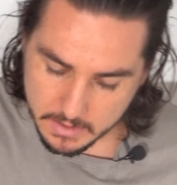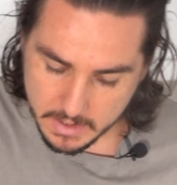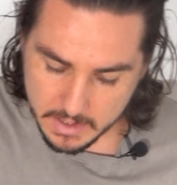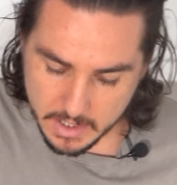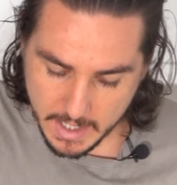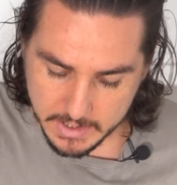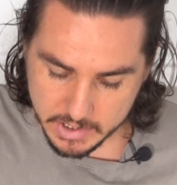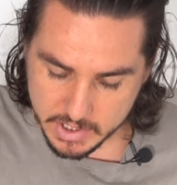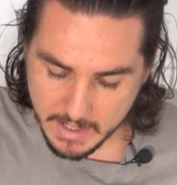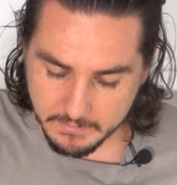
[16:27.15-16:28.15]
You can
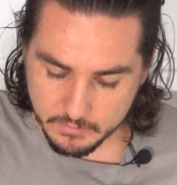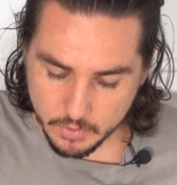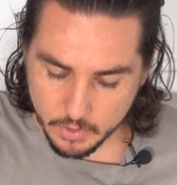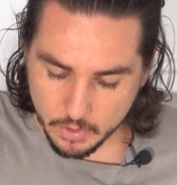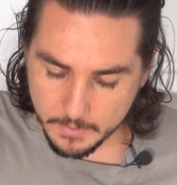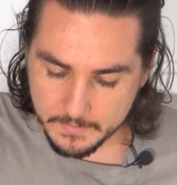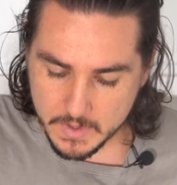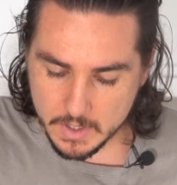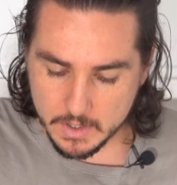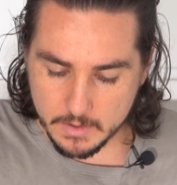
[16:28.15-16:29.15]
just have them raw.
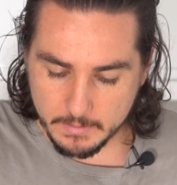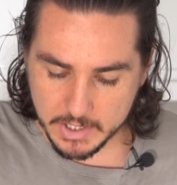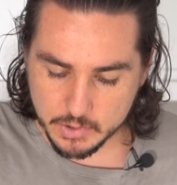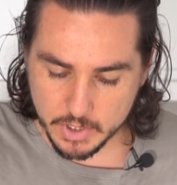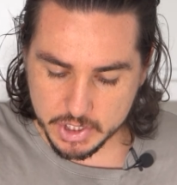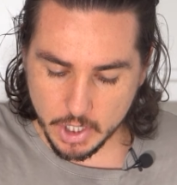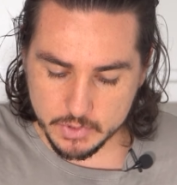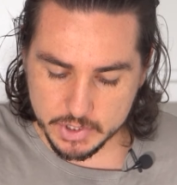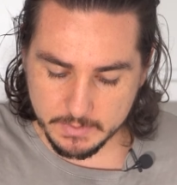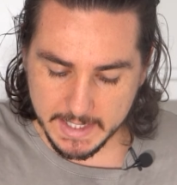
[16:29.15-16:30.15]
I just want to
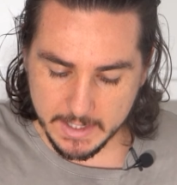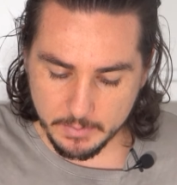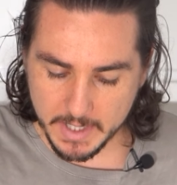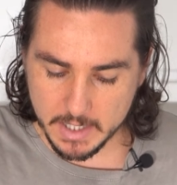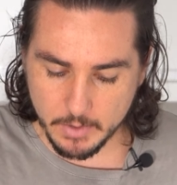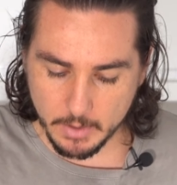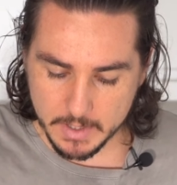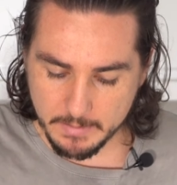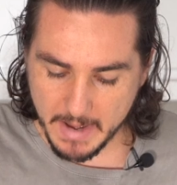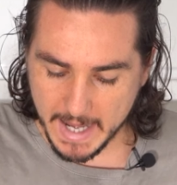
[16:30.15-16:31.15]
toast them a little bit at the bottom
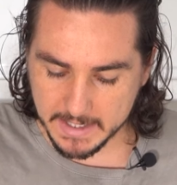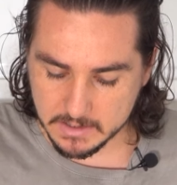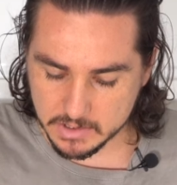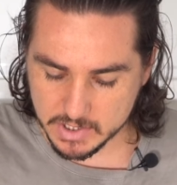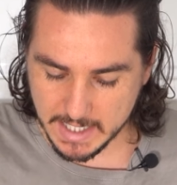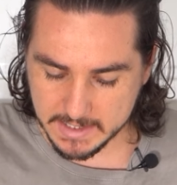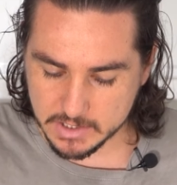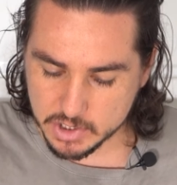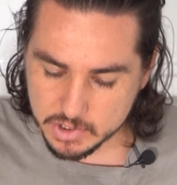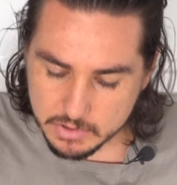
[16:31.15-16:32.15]
of the pan. Just adds
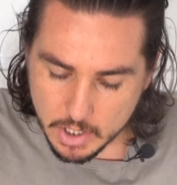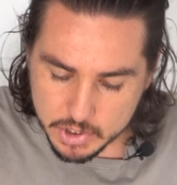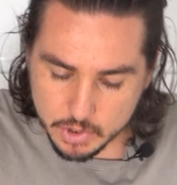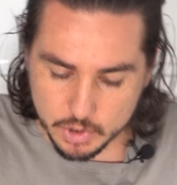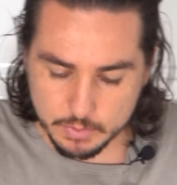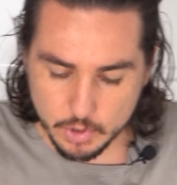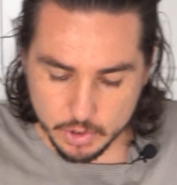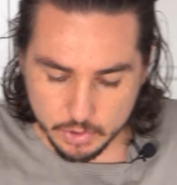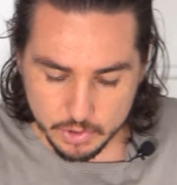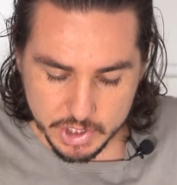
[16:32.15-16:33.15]
a touch more
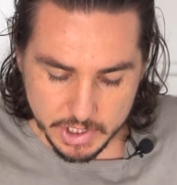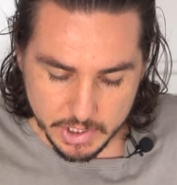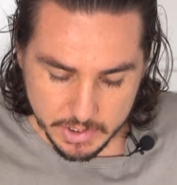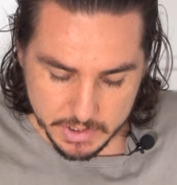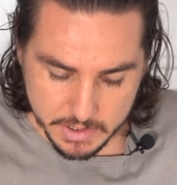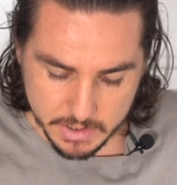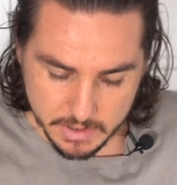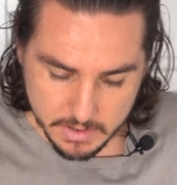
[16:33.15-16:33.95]
crunchiness.